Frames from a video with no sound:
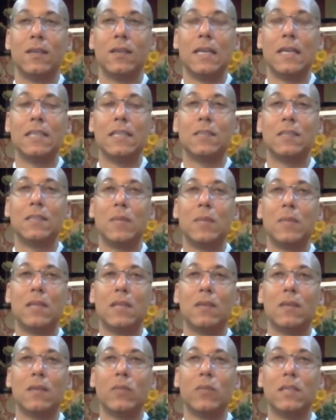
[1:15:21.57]
It doesn't mean
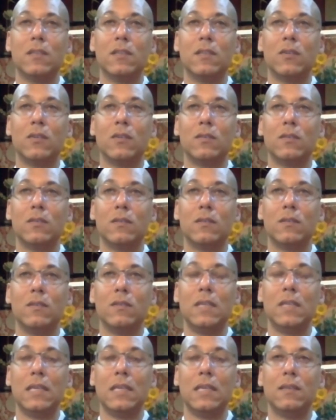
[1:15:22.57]
that we don't
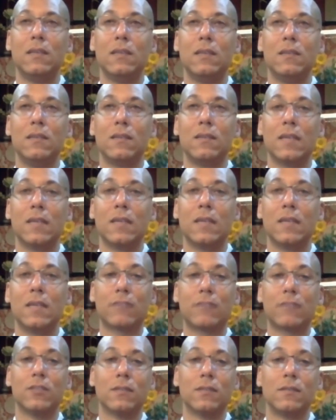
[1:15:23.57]
need
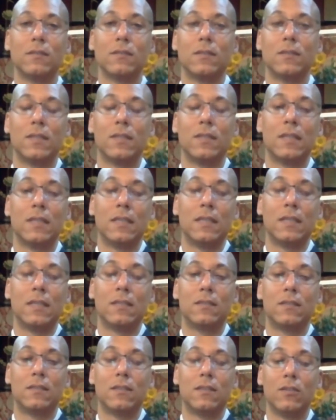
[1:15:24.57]
connection.
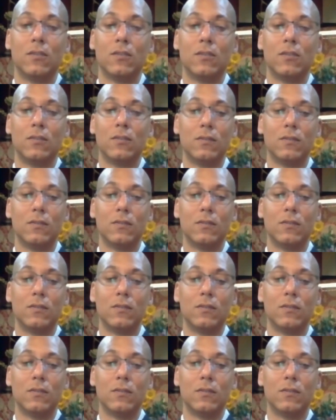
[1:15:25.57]
So